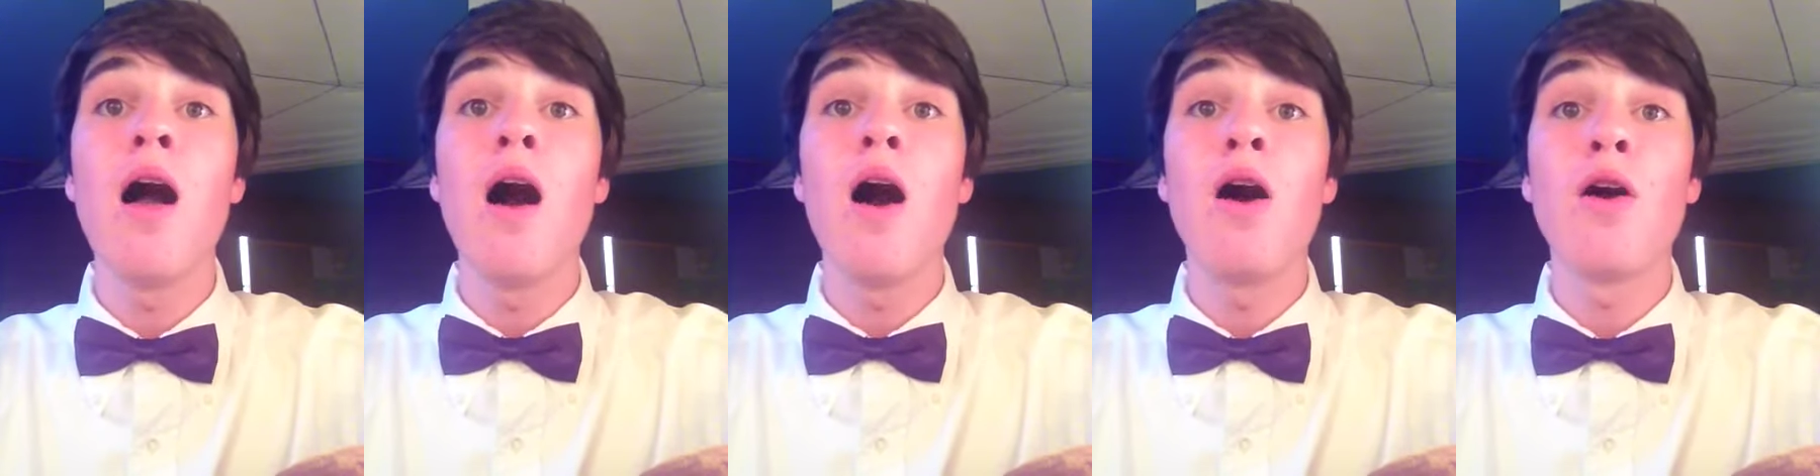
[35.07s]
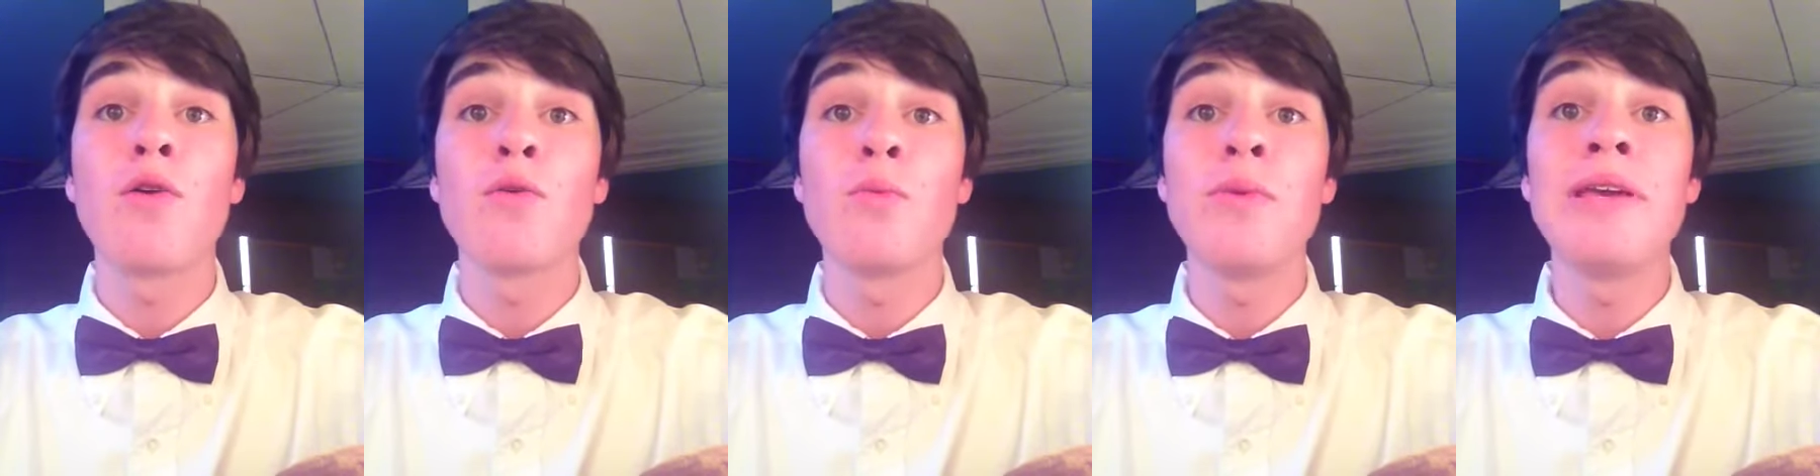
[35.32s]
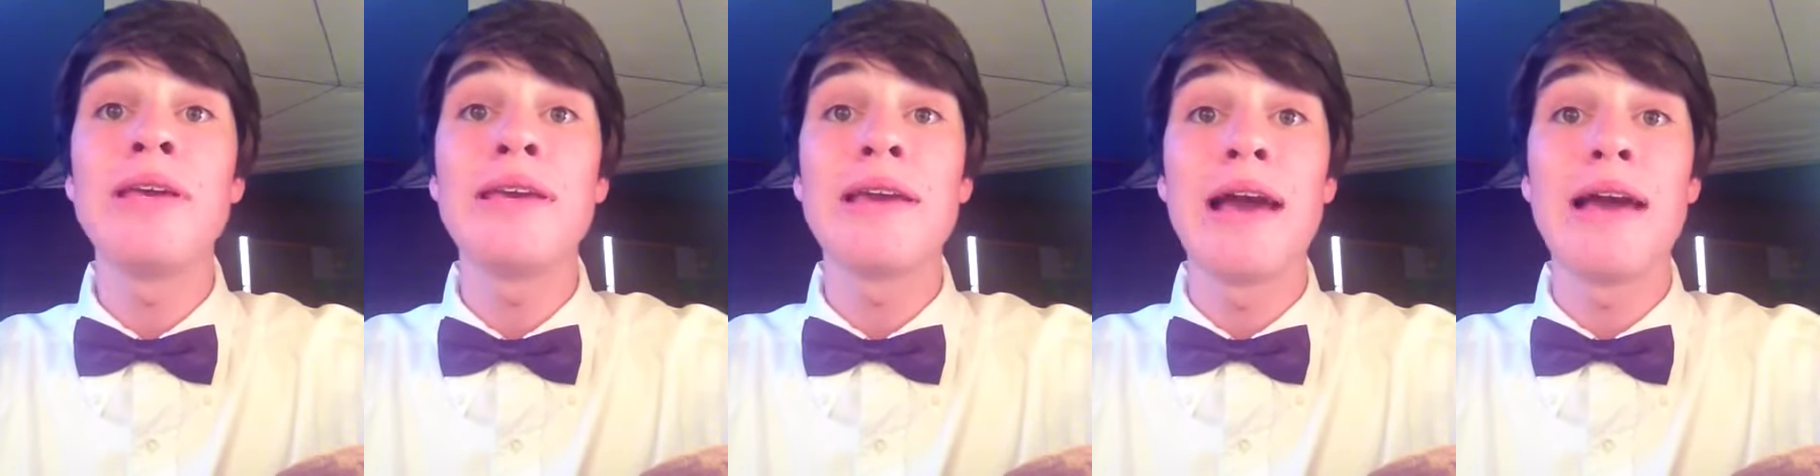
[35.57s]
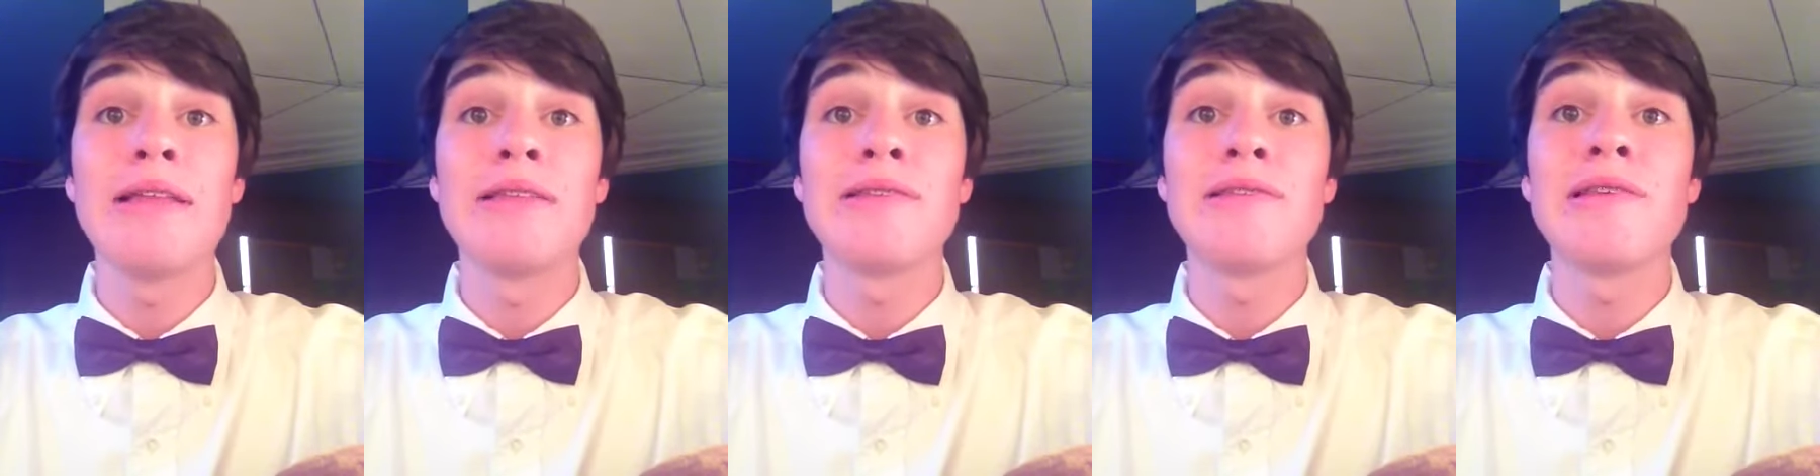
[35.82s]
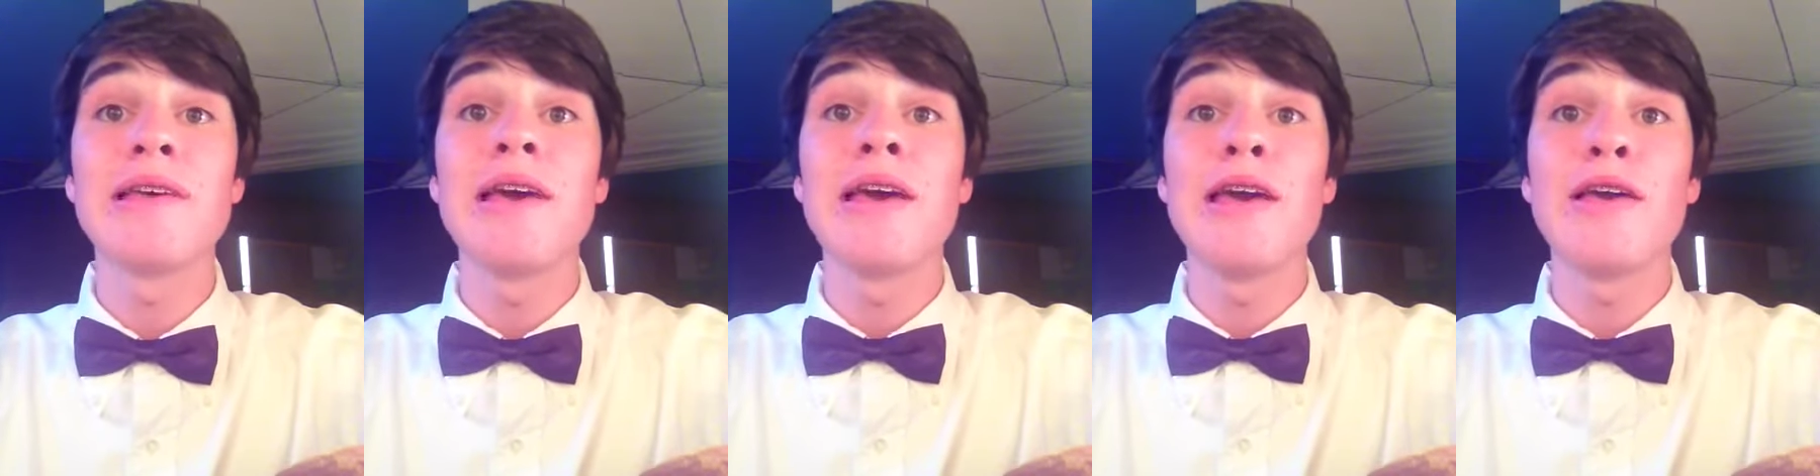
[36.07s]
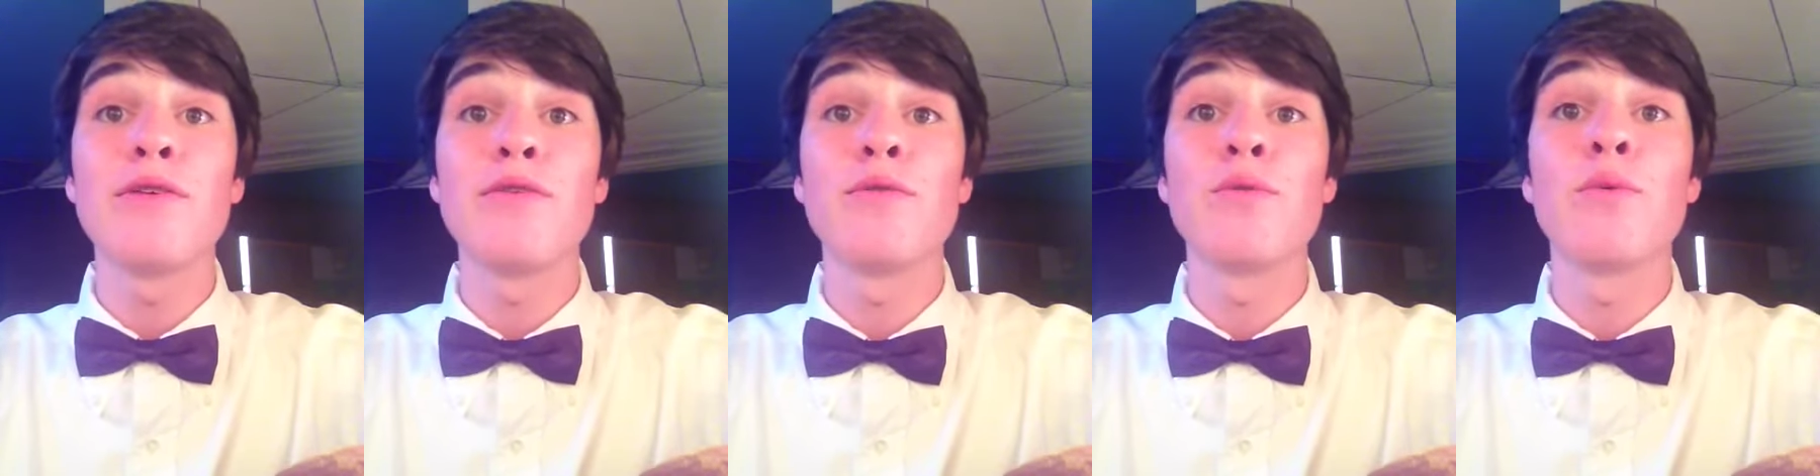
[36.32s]
On weekends,
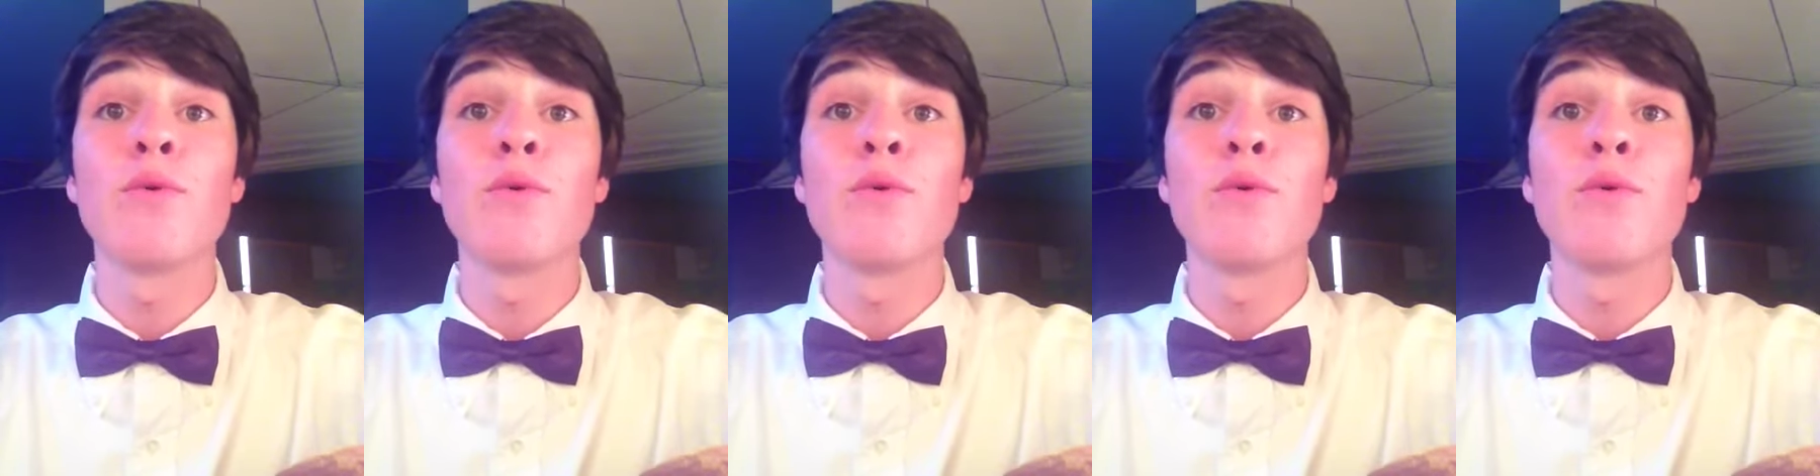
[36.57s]
his